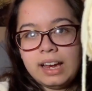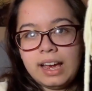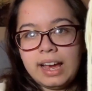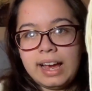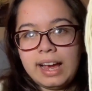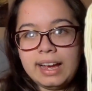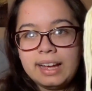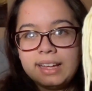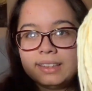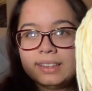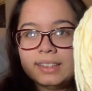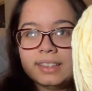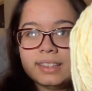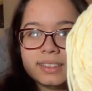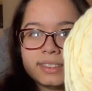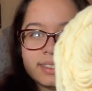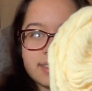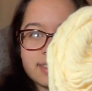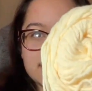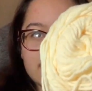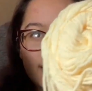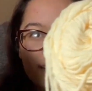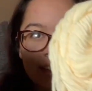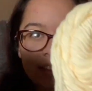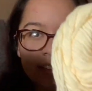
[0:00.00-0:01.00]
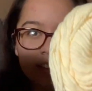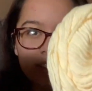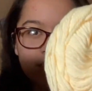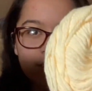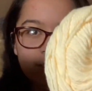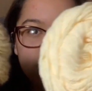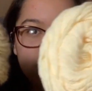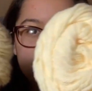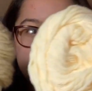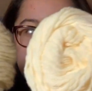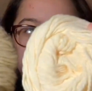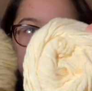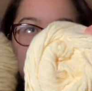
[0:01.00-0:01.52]
and this color,
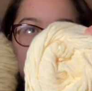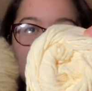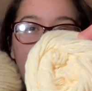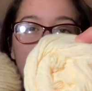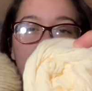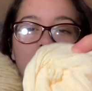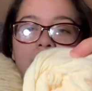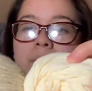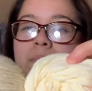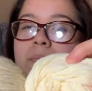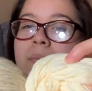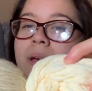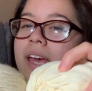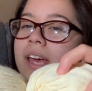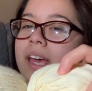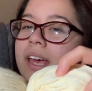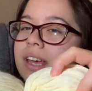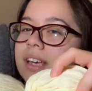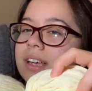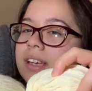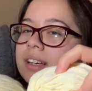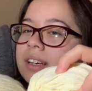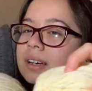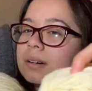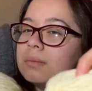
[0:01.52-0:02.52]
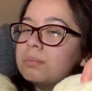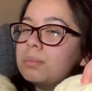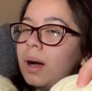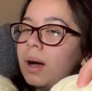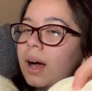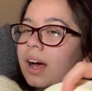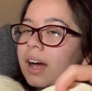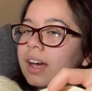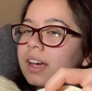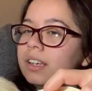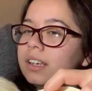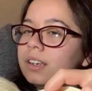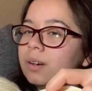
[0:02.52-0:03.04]
which I may
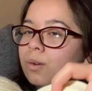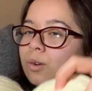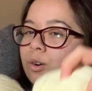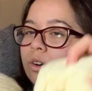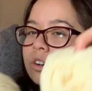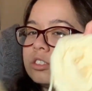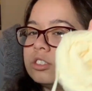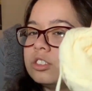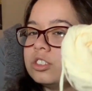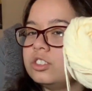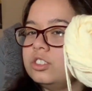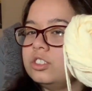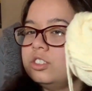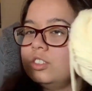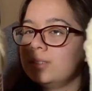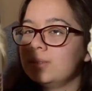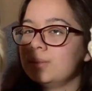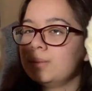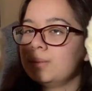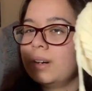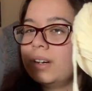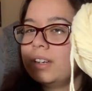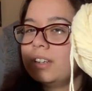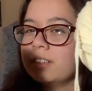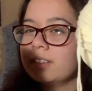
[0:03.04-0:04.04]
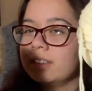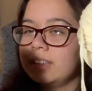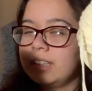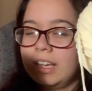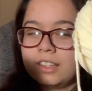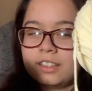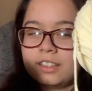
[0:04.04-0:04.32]
combine or just use one or the